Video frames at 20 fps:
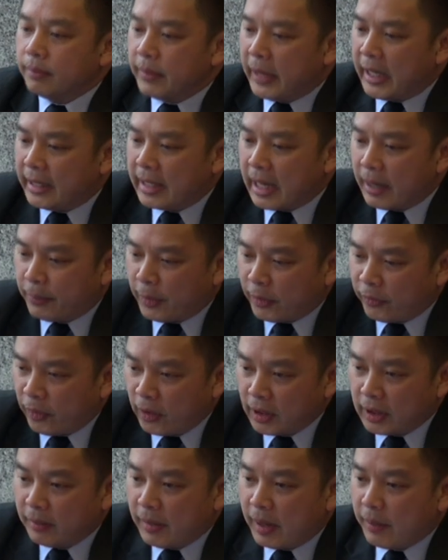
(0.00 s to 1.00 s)
made up of
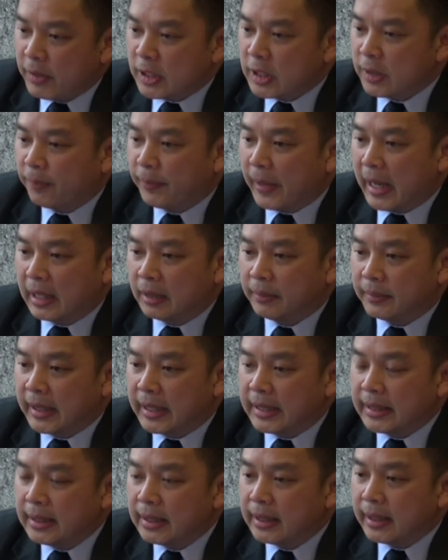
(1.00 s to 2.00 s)
all the members of
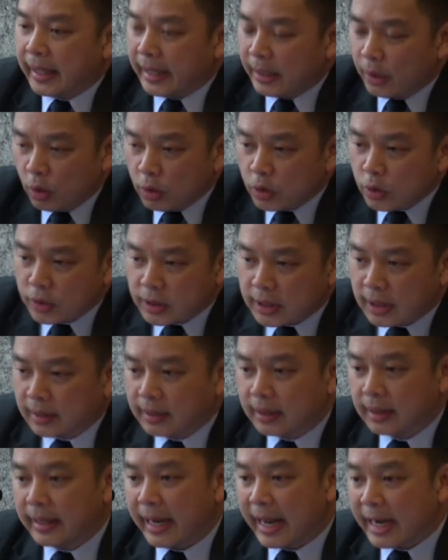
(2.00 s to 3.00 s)
parliament and also
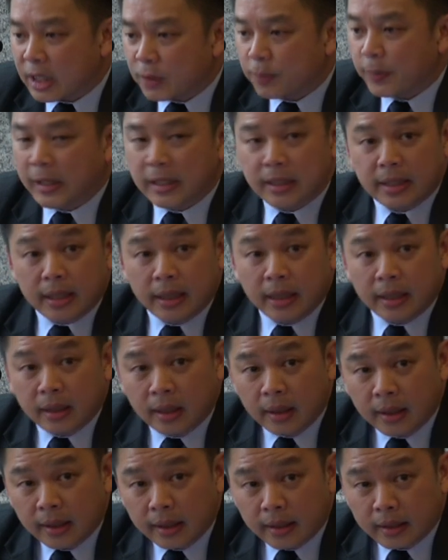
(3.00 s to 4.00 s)
certain experts
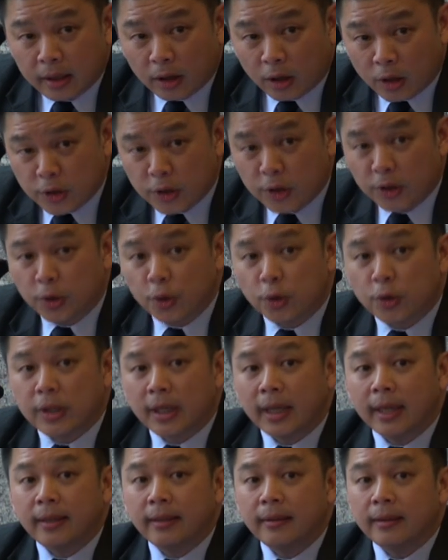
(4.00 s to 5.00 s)
in the
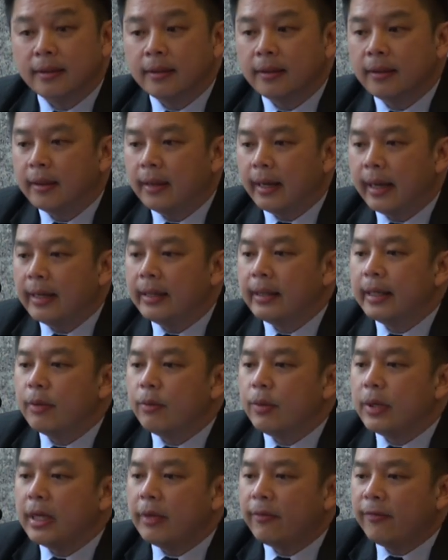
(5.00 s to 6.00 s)
constitution, and
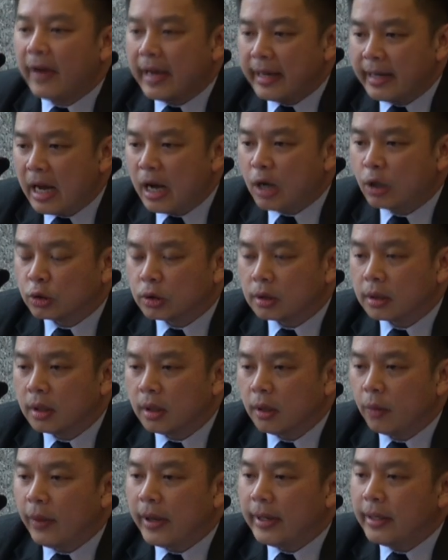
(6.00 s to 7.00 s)
then we find out
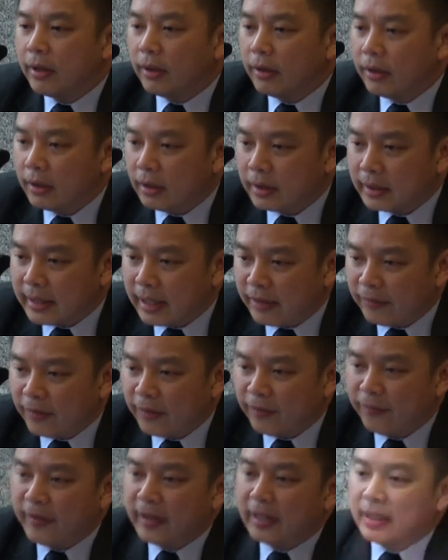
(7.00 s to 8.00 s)
whether or not they
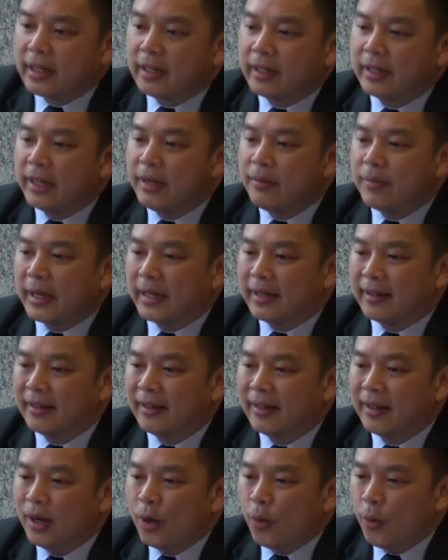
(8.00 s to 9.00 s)
fulfill the agreement,
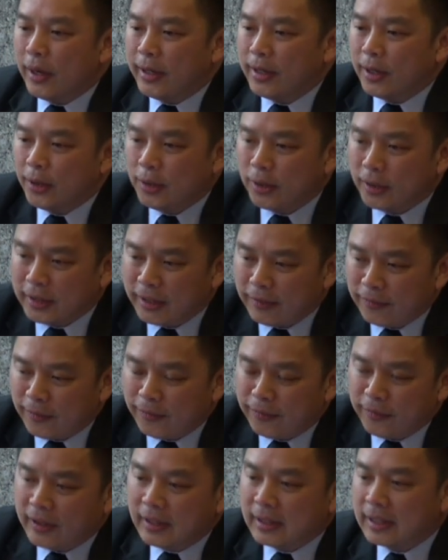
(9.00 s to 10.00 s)
whether or not they
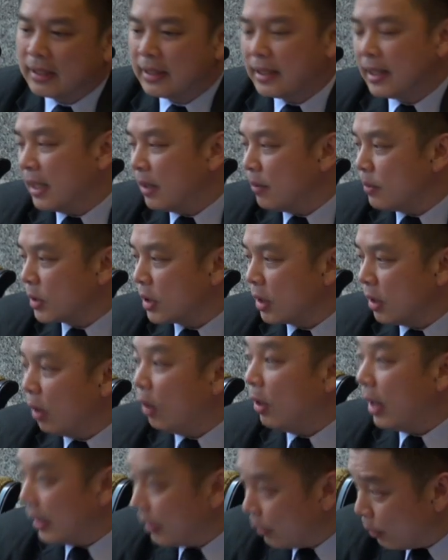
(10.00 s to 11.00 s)
fulfill the terms
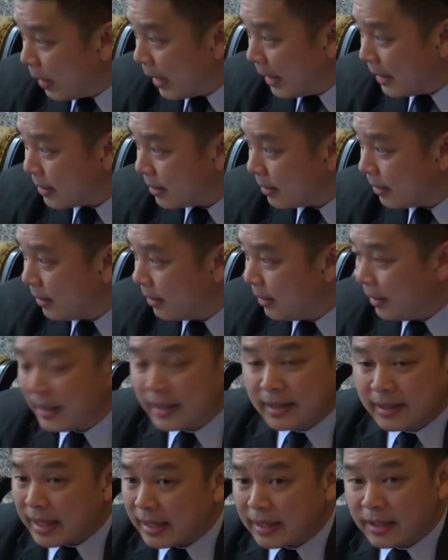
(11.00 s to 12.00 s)
or otherwise.
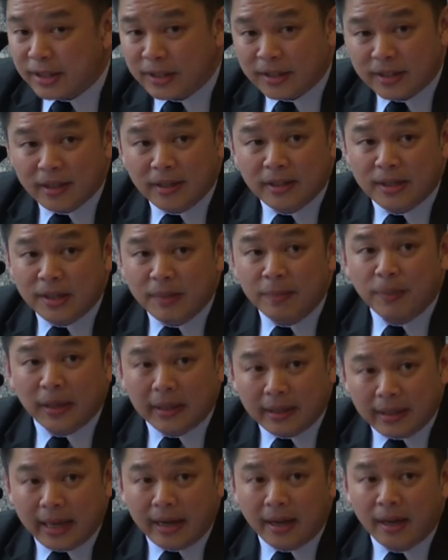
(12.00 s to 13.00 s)
It's such a
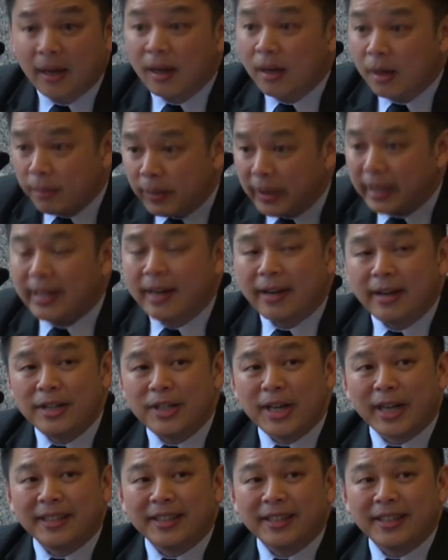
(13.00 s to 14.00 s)
simple thing, but they
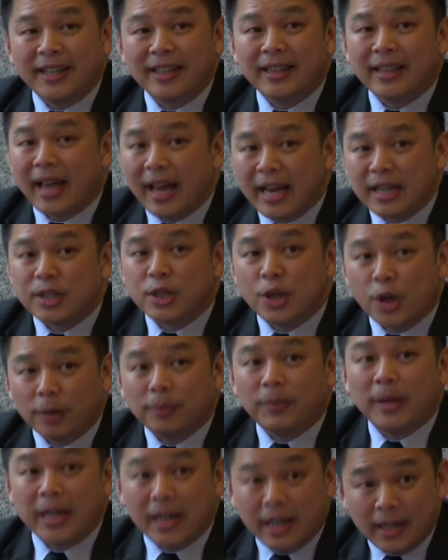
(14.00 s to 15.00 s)
rejected it as
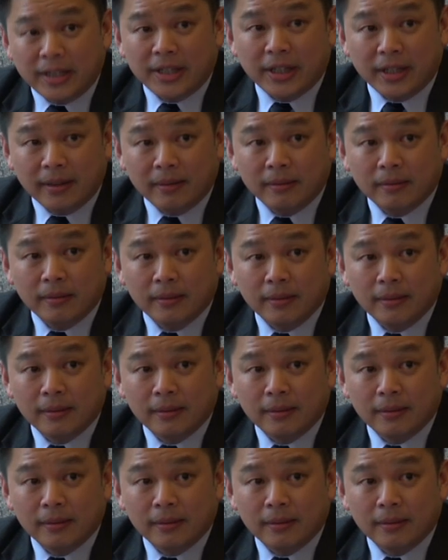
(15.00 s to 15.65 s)
not being urgent.